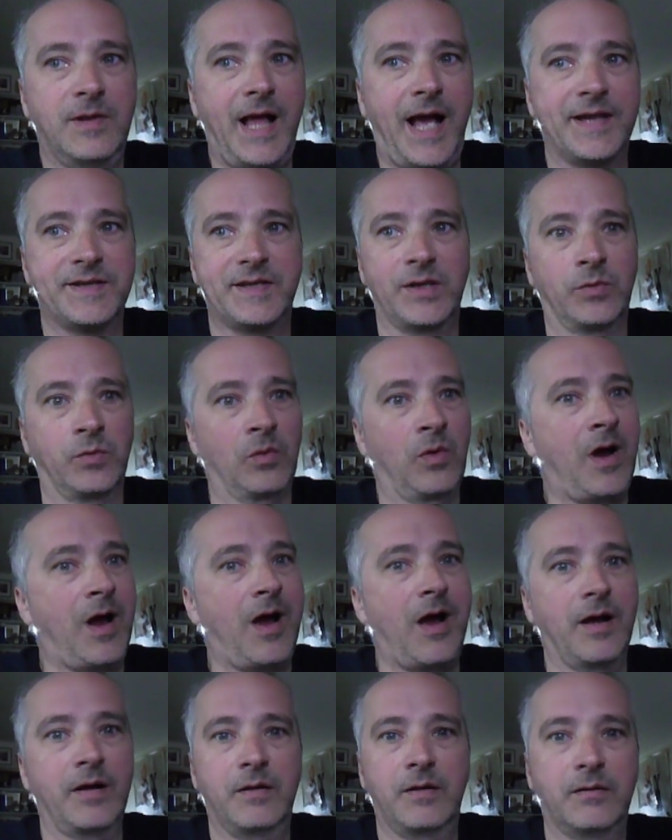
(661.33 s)
classic
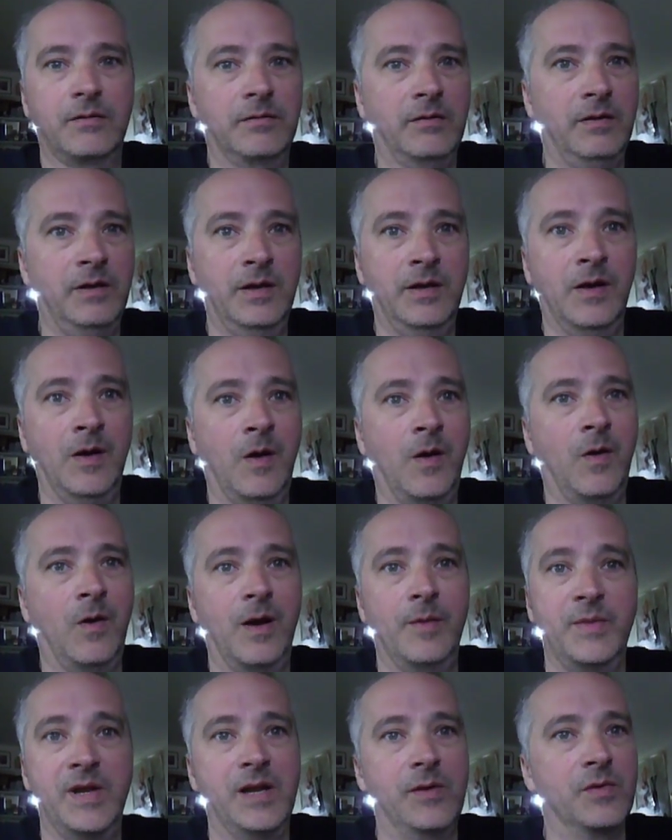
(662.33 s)
rock. You know,
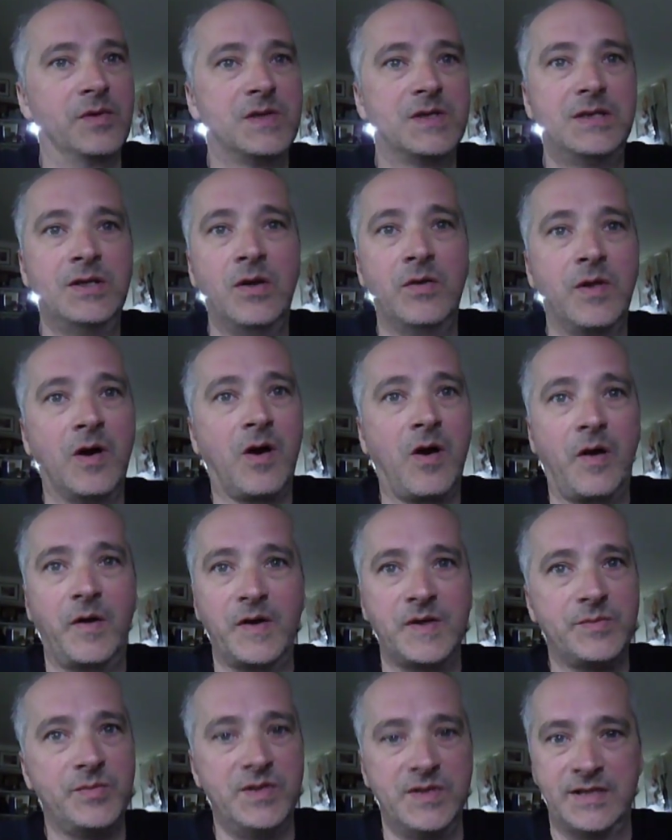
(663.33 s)
I mean, it was still the
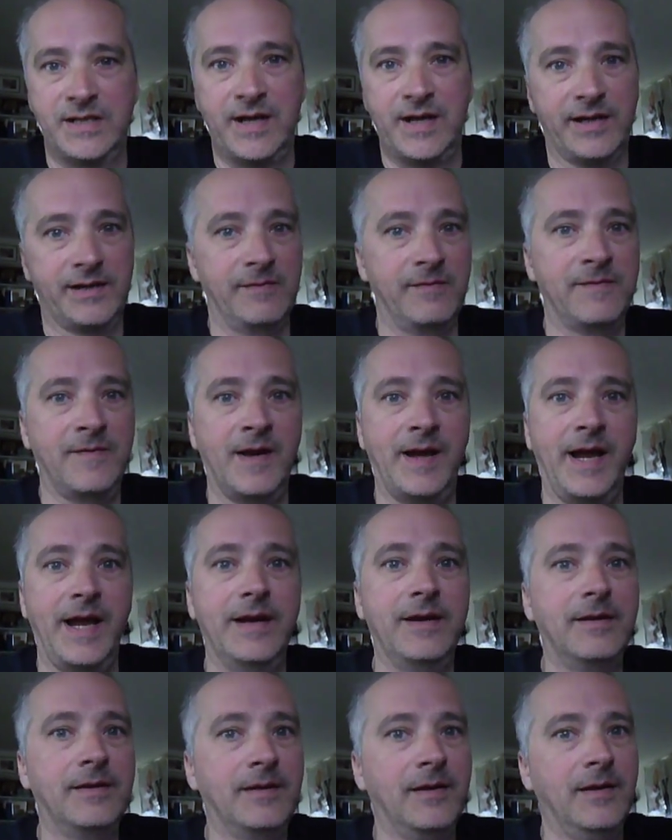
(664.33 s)
hardest music I could
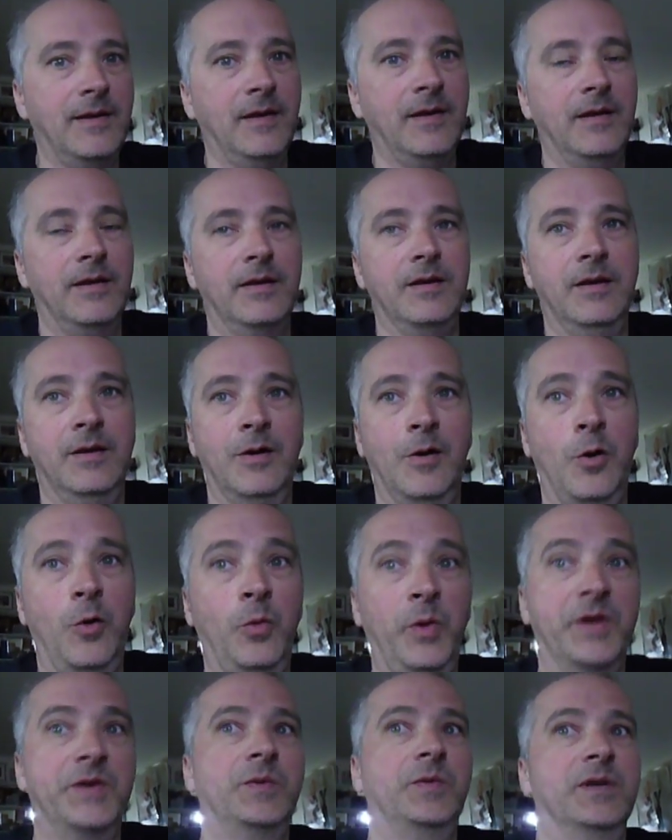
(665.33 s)
find. You know,
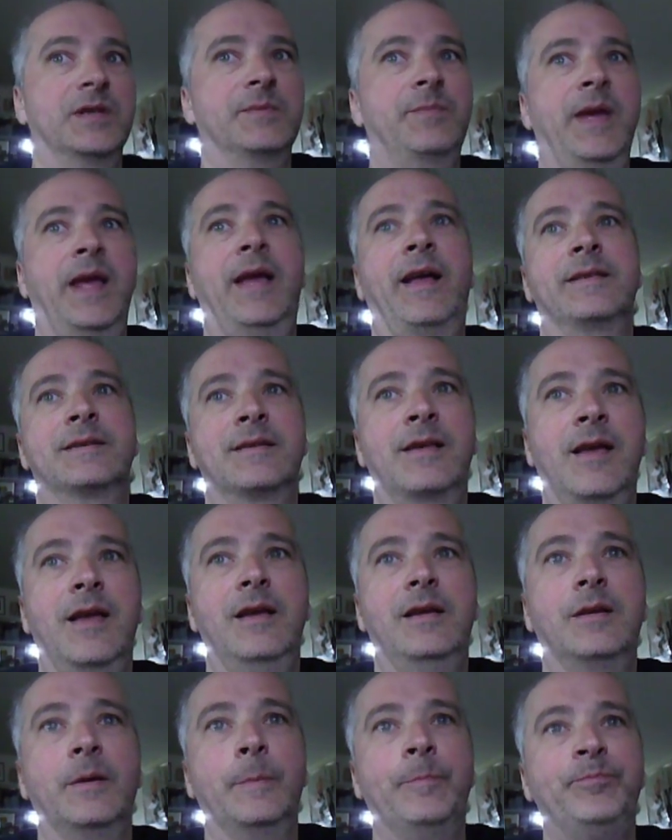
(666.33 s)
which was bands
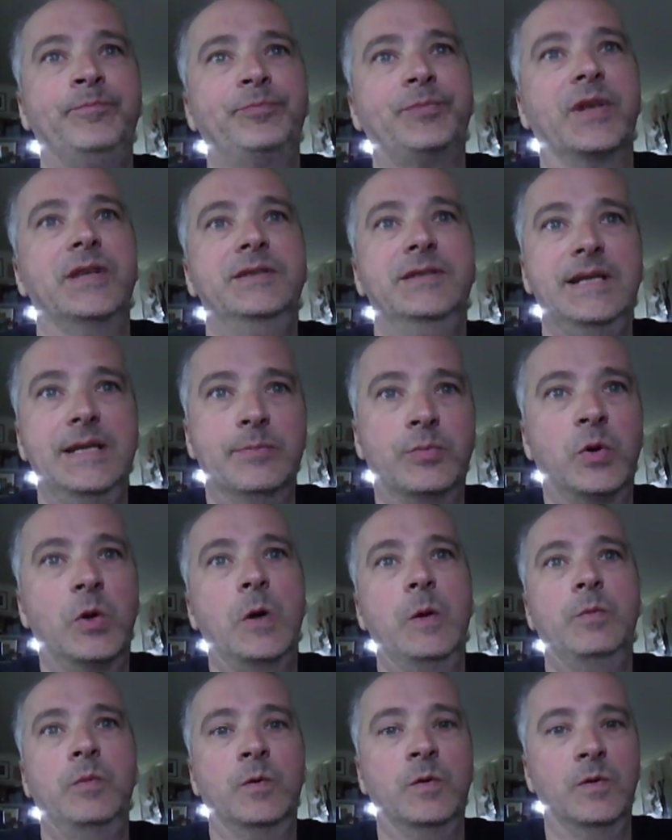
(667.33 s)
like Deep
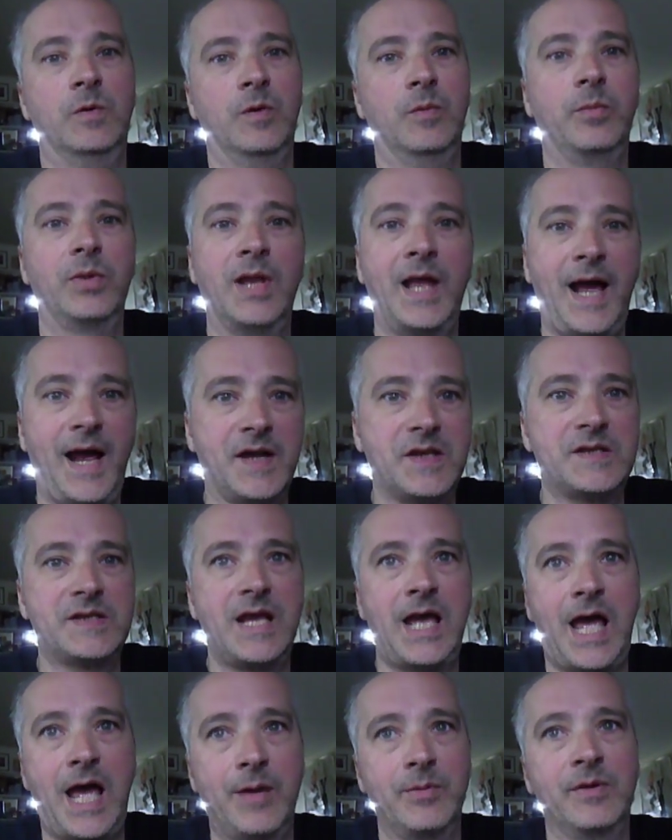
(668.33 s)
Purple, Black
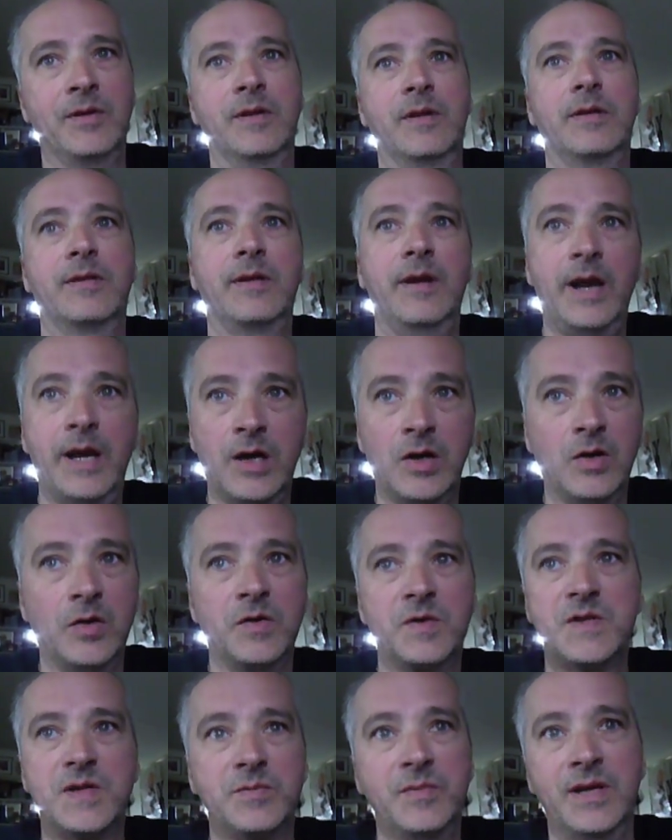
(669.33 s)
Sabbath,
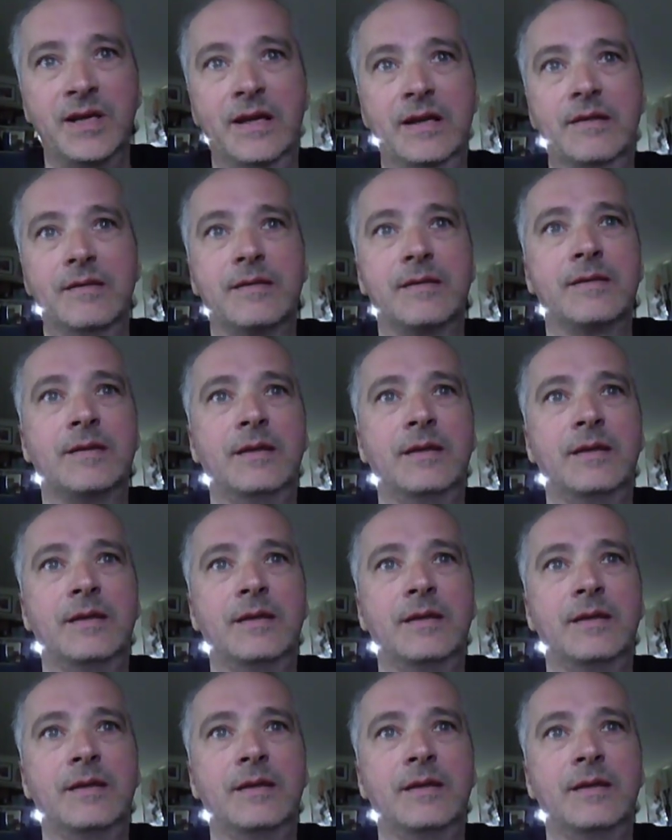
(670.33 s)
Aerosmith.